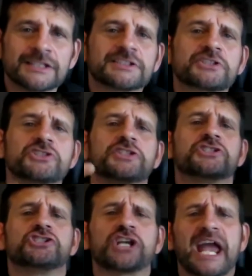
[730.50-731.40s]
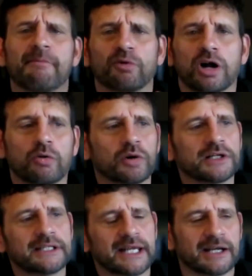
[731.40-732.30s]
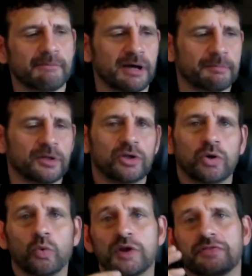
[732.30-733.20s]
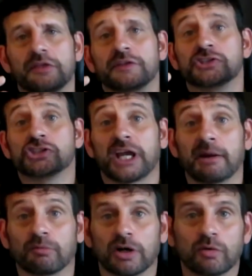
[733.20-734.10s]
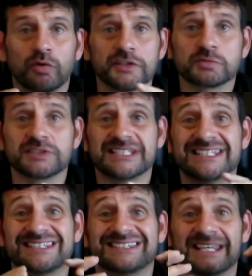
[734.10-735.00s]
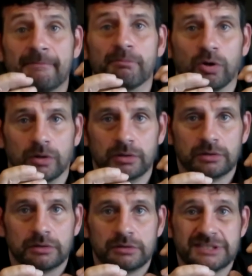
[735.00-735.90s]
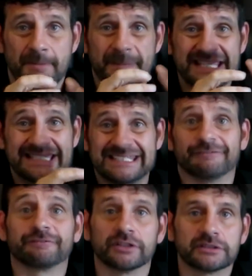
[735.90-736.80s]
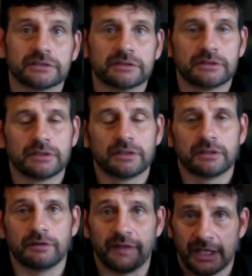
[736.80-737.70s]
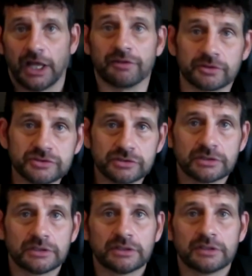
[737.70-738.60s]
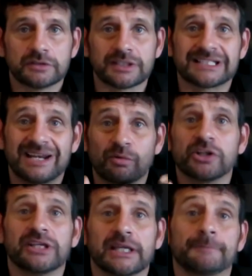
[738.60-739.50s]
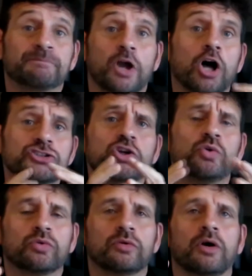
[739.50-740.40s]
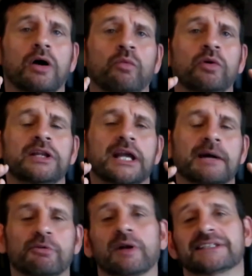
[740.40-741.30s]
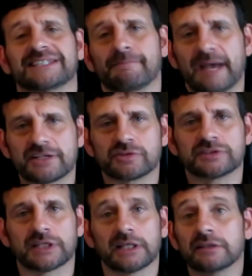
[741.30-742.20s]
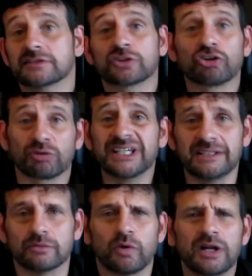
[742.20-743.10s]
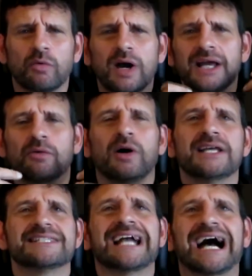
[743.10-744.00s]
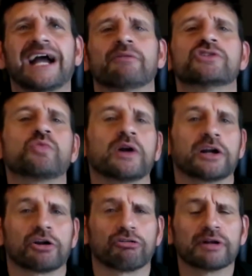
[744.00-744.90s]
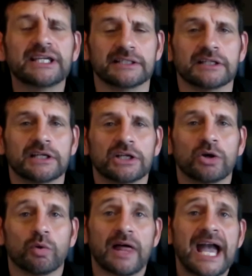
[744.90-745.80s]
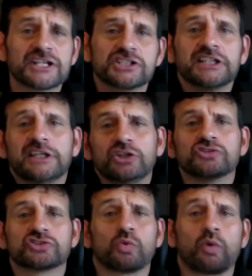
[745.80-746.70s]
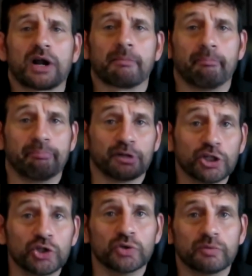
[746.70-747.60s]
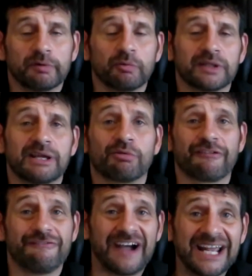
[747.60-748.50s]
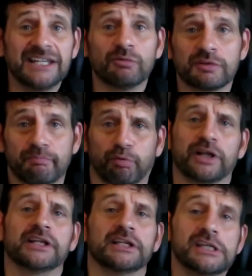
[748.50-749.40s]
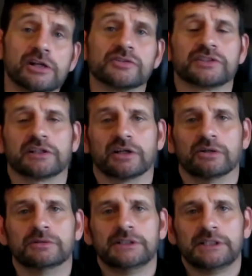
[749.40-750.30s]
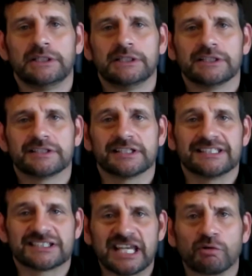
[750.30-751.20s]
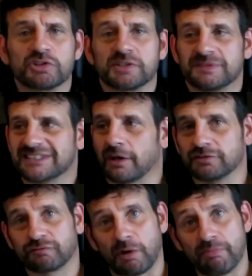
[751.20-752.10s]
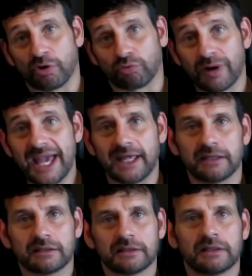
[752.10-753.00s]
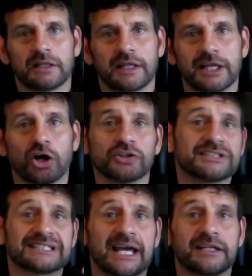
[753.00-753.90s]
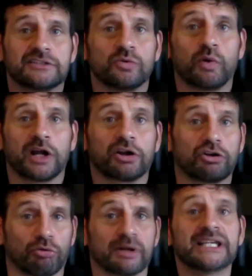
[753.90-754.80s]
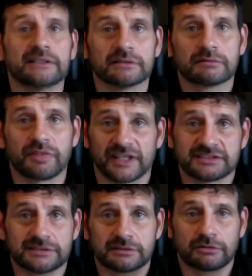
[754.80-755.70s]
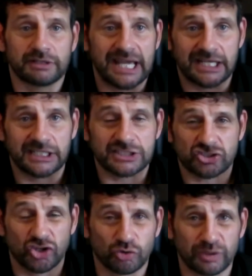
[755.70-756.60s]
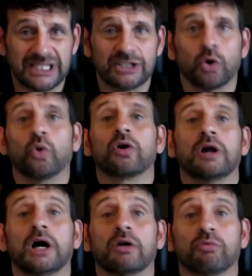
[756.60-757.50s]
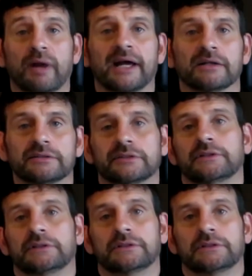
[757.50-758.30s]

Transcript: Such as the shamrock. Where did they come up with the shamrock? Well, this was his symbol to be different than others. So that's kind of where you get it. Also, when they come around St. Patrick's Day, this is green. Why is the Irish wear green? Well, they actually used to wear blue, but when they were fighting with Britain years ago, to distinguish themselves from the red, they all decided to wear green, thus creating this green aura around,